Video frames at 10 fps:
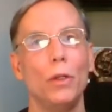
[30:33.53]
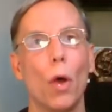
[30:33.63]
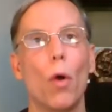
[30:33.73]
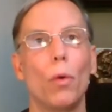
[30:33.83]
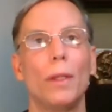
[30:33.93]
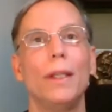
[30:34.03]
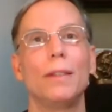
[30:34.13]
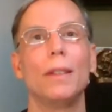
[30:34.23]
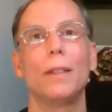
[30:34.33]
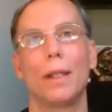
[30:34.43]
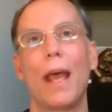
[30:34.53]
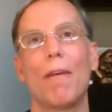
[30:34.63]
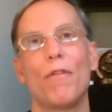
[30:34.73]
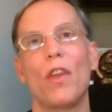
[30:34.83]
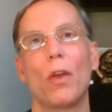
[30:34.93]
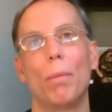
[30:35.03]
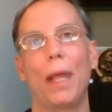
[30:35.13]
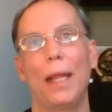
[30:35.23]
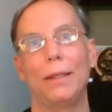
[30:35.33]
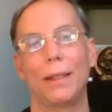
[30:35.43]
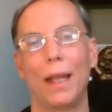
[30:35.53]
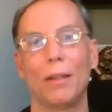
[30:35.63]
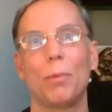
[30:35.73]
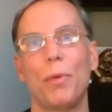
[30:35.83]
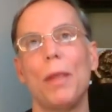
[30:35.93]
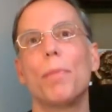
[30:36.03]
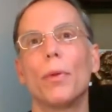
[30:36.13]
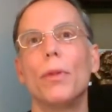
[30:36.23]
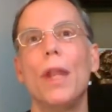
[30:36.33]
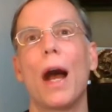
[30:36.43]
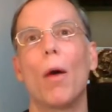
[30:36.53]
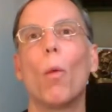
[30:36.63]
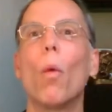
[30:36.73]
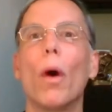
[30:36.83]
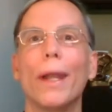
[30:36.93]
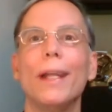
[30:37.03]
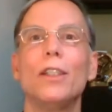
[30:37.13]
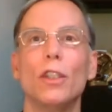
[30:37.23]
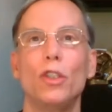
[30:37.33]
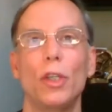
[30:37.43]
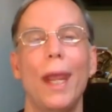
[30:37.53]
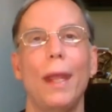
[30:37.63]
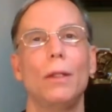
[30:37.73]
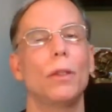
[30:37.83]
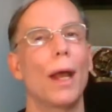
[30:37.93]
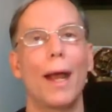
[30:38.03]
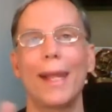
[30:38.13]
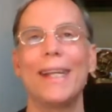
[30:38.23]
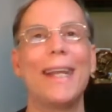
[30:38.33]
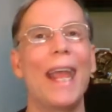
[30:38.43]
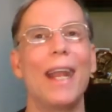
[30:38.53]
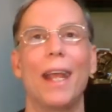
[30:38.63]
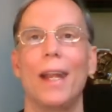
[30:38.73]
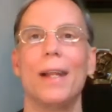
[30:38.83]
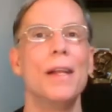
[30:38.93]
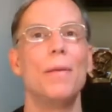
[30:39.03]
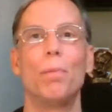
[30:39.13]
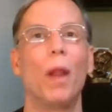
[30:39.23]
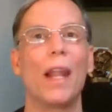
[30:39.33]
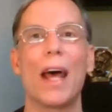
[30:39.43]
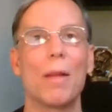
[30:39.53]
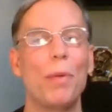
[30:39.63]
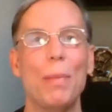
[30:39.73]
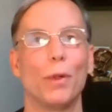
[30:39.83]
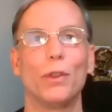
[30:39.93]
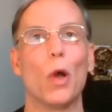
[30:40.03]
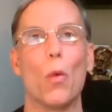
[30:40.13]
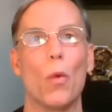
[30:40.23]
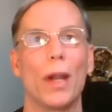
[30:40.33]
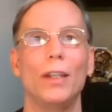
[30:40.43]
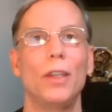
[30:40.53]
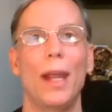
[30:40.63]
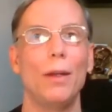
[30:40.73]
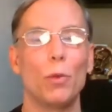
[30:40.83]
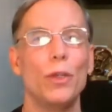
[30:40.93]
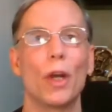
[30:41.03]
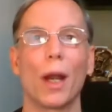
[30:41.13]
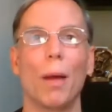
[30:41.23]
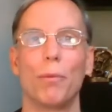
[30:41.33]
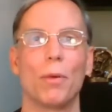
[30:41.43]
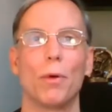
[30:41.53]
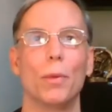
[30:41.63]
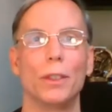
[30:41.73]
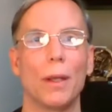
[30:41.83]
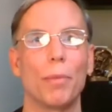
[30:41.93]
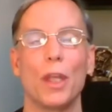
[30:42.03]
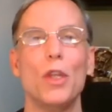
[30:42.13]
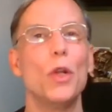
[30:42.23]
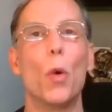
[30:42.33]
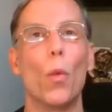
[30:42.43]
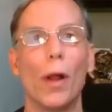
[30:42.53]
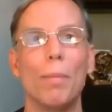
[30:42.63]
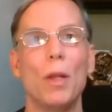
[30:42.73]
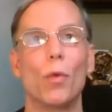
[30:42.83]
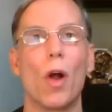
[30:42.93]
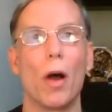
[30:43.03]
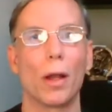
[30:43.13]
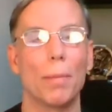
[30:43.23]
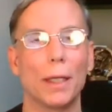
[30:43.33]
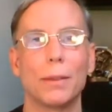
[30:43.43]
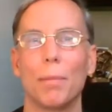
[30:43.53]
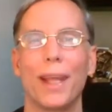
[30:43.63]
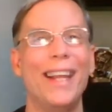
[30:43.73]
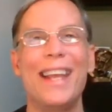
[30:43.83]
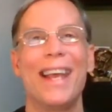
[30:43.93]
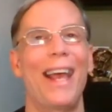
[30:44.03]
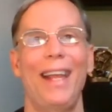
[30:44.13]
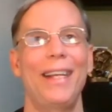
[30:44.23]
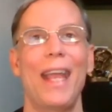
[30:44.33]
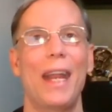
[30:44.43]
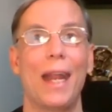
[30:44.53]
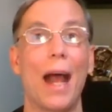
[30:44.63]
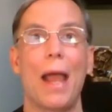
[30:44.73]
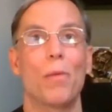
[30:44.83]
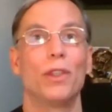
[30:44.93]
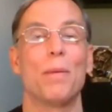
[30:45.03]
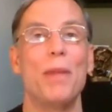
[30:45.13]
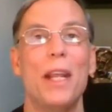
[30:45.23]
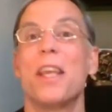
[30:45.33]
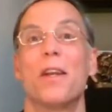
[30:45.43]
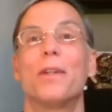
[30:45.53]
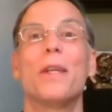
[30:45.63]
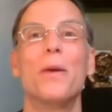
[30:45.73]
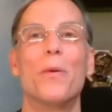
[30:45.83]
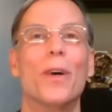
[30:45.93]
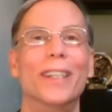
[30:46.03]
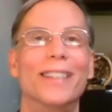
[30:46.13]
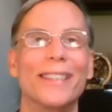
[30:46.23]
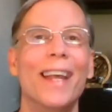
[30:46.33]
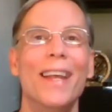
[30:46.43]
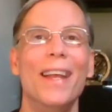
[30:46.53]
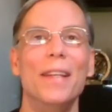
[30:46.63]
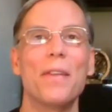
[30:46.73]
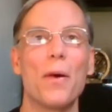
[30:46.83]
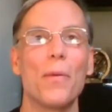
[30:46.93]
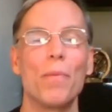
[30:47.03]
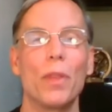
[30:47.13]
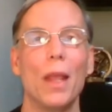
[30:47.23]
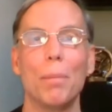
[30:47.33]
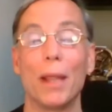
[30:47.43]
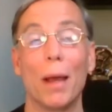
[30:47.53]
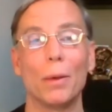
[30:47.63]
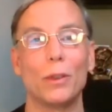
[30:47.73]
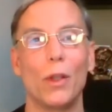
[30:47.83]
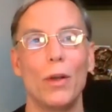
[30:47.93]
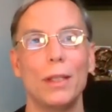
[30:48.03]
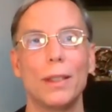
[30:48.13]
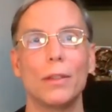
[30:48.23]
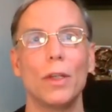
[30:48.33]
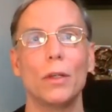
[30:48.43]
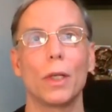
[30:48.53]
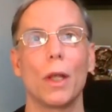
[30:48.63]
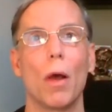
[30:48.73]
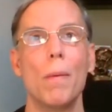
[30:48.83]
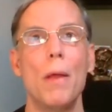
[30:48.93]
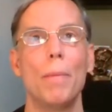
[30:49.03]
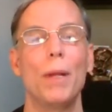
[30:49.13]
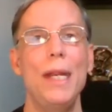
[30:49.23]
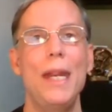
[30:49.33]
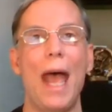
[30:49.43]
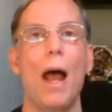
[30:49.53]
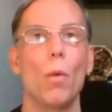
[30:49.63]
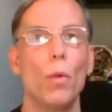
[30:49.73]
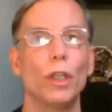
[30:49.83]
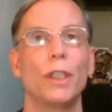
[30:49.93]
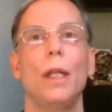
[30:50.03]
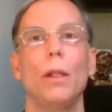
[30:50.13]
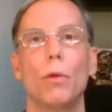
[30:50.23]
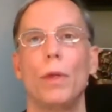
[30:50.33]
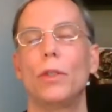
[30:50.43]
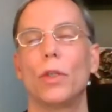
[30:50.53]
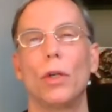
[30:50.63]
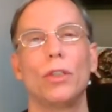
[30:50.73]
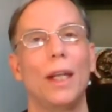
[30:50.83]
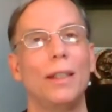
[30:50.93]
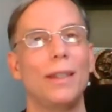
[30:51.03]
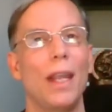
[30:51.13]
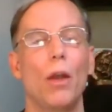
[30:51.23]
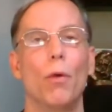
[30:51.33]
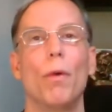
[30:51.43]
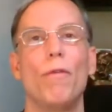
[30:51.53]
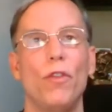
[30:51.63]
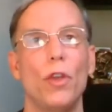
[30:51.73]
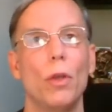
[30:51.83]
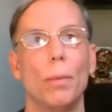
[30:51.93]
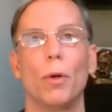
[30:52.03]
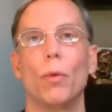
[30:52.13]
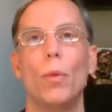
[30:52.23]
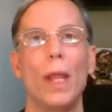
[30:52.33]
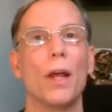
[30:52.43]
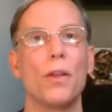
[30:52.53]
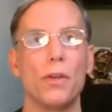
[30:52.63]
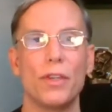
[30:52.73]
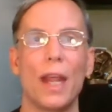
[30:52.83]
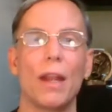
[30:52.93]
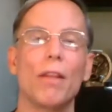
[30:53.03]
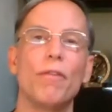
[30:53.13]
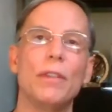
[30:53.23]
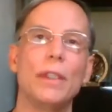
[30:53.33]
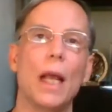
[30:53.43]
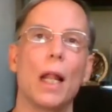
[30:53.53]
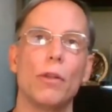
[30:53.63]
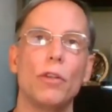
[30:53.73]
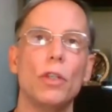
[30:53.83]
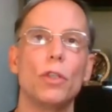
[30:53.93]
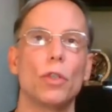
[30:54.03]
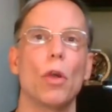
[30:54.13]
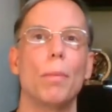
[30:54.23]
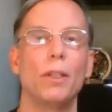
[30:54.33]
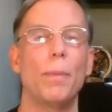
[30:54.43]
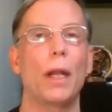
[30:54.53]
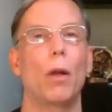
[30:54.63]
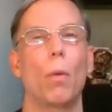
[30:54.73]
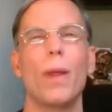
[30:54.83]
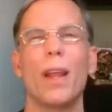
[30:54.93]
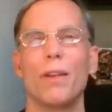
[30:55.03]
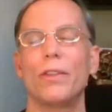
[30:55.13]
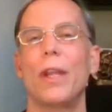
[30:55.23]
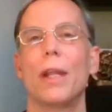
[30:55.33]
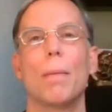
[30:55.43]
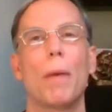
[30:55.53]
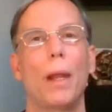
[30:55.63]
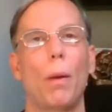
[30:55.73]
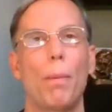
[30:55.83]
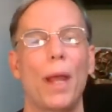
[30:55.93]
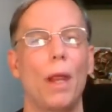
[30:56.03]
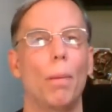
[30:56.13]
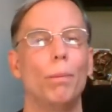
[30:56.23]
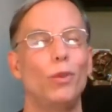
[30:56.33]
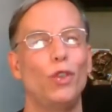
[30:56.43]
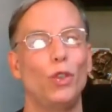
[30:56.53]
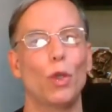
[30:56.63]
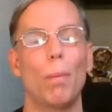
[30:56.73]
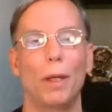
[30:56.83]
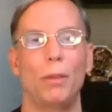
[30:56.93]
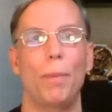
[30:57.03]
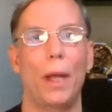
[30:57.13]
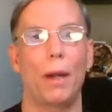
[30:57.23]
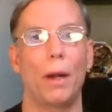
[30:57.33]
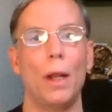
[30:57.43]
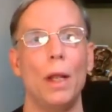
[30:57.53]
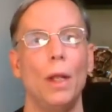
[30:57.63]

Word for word: Don't listen to that fear base. That is people not wanting to change. I get it. A lot of people don't want to change when you're comfortable with something. You don't want to be wrong about something. I get it. I was a meat eater too once. So yeah, but that was thirty-six years ago. But now we're seeing the research. It's irrefutable. We understand the physiology so much better. We understand the microbiome so much better.